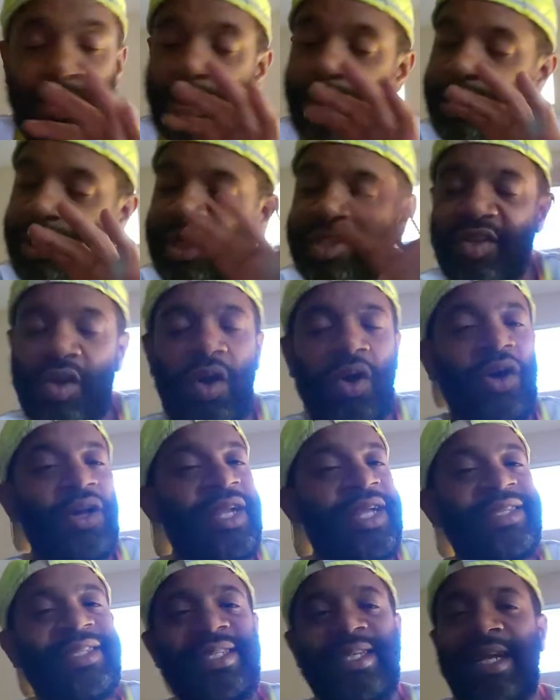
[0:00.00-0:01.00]
Push all
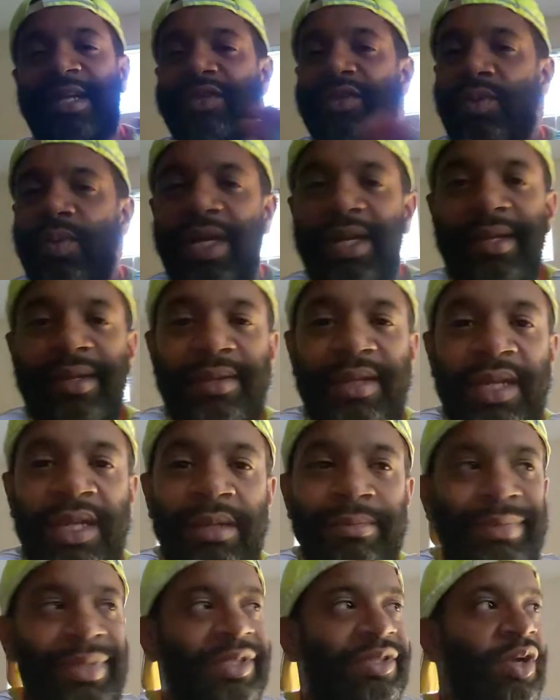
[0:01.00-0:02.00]
that shit out the way.
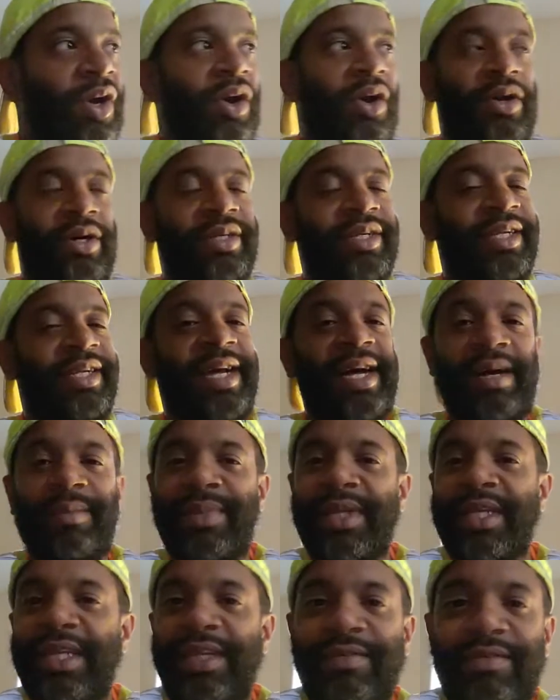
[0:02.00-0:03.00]
Push all the
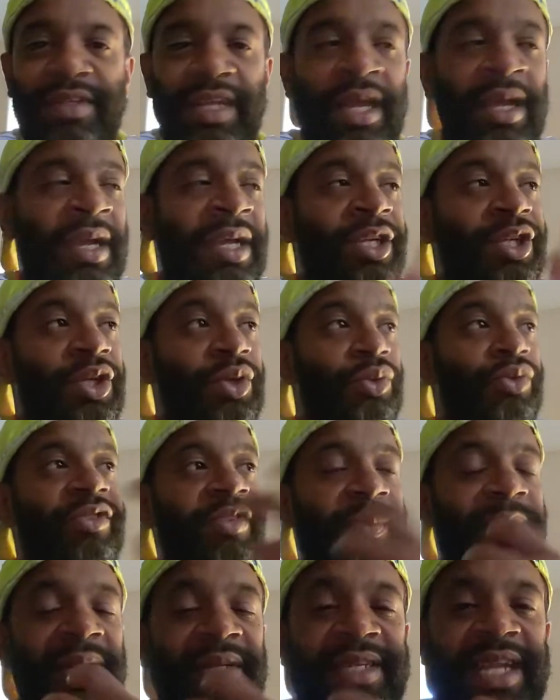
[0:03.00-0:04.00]
non-believers out. Use the
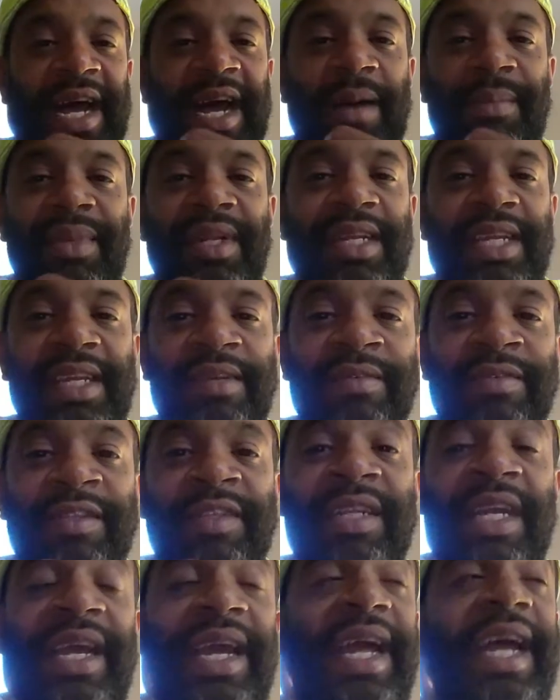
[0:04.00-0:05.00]

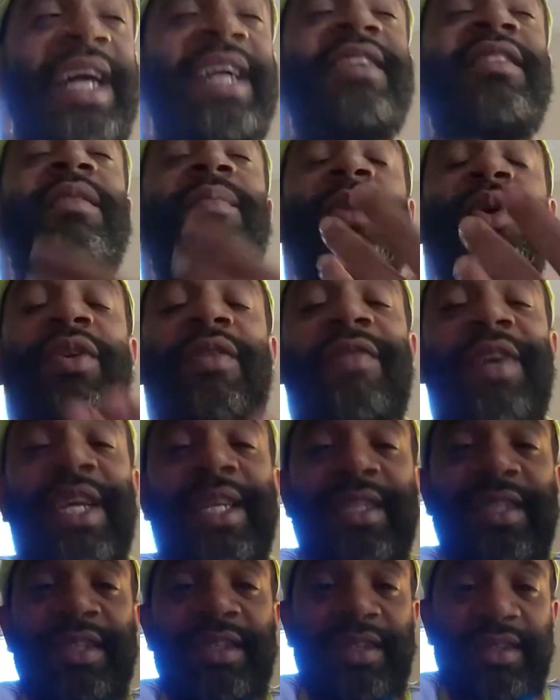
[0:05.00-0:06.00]
non-believers as the
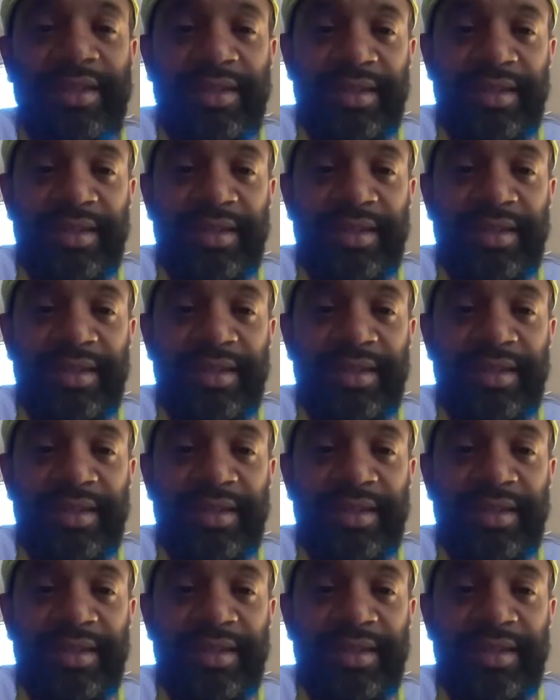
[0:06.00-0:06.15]
motivation.